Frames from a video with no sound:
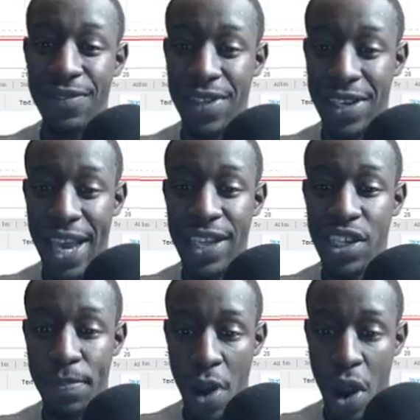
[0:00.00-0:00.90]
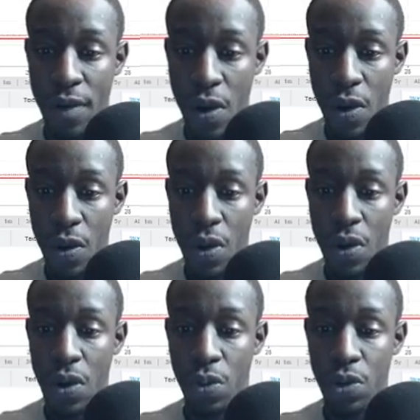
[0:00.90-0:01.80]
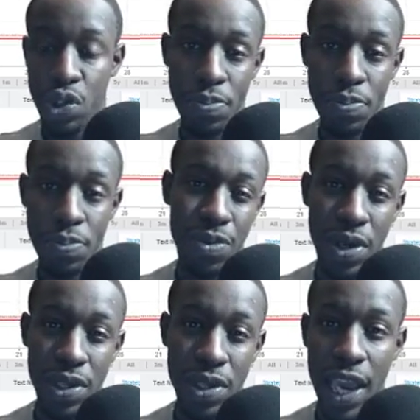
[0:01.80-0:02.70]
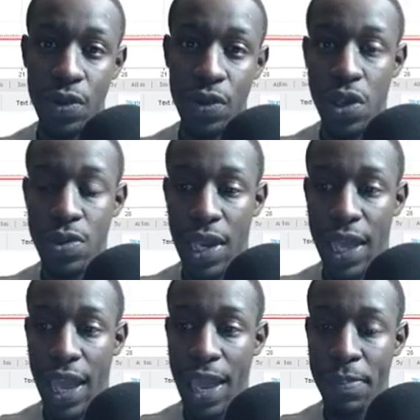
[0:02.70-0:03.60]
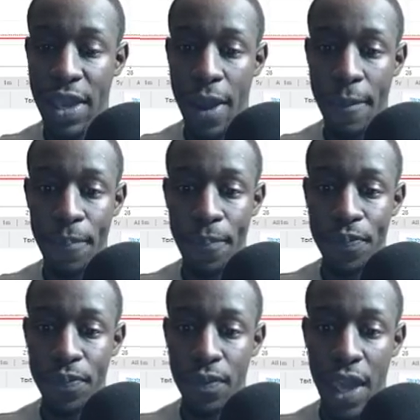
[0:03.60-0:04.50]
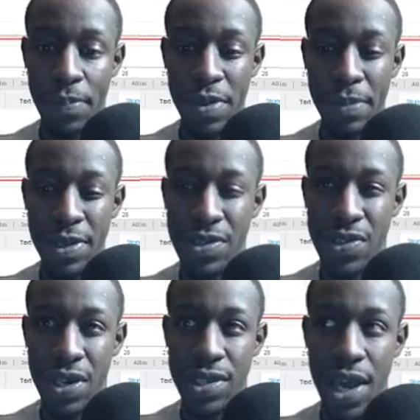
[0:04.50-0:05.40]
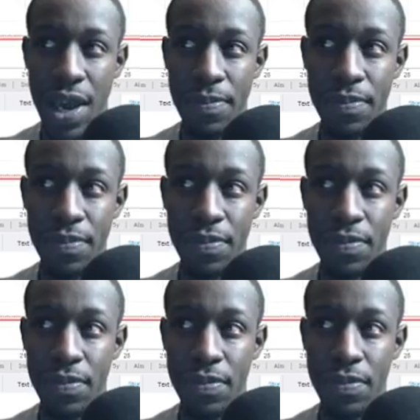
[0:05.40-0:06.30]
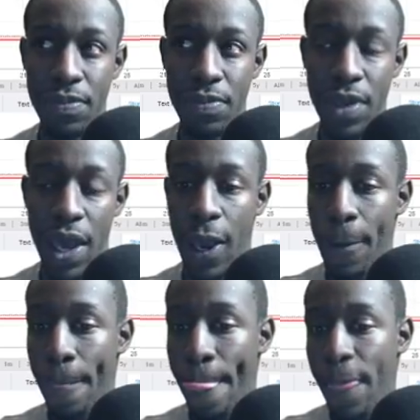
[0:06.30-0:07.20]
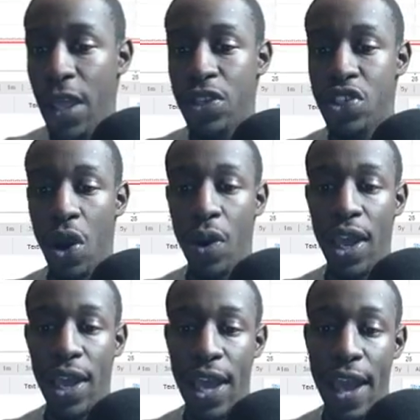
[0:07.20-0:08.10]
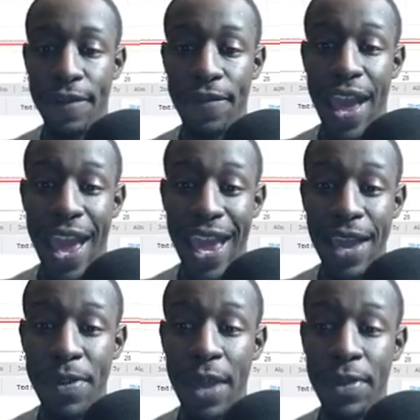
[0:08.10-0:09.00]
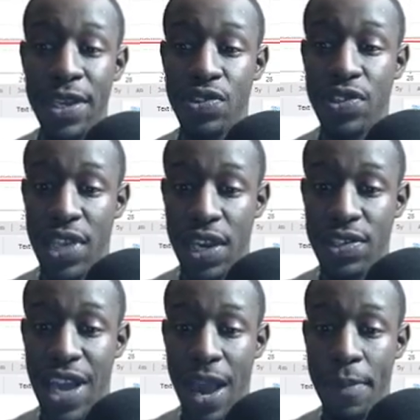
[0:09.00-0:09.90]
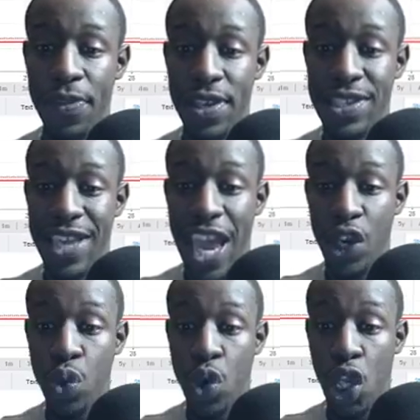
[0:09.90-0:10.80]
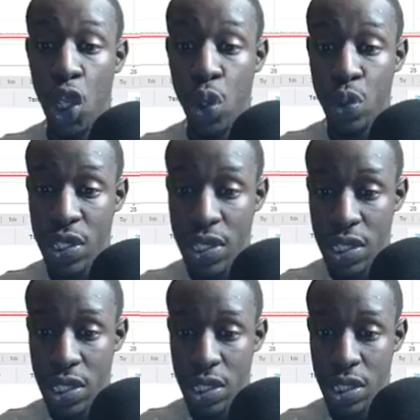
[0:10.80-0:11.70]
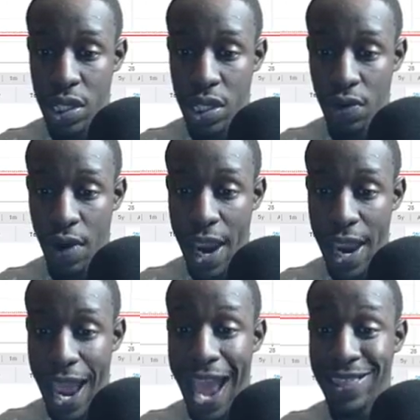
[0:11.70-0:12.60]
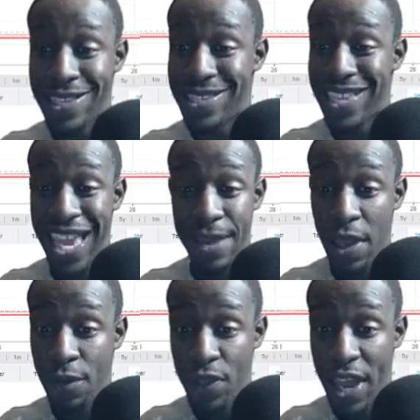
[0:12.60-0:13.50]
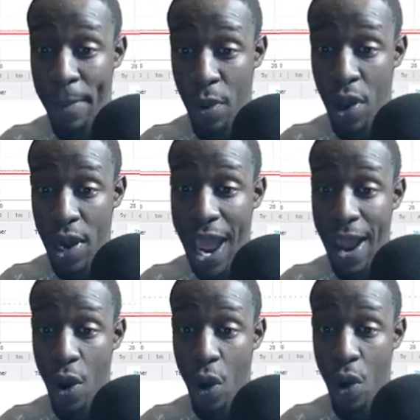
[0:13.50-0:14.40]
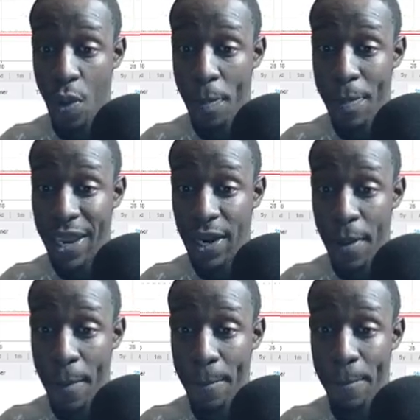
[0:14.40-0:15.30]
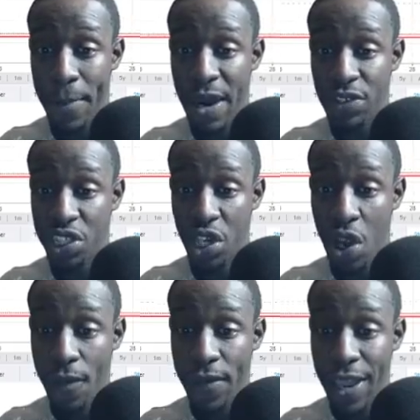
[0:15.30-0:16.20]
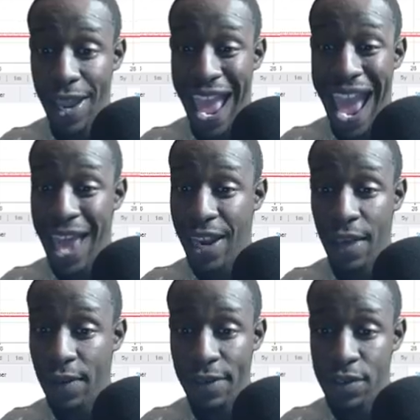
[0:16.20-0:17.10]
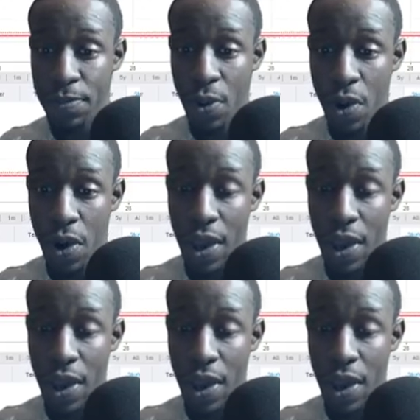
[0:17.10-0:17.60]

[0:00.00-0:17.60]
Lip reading: of the day tomorrow, which would be what, the candles close at like 8 p.m. Eastern Standard Time. Yeah. So if at 8 p.m. Eastern Standard Time, this candle closes, right, at the same level that I bought it at, making a bearish engulfing at a level of support,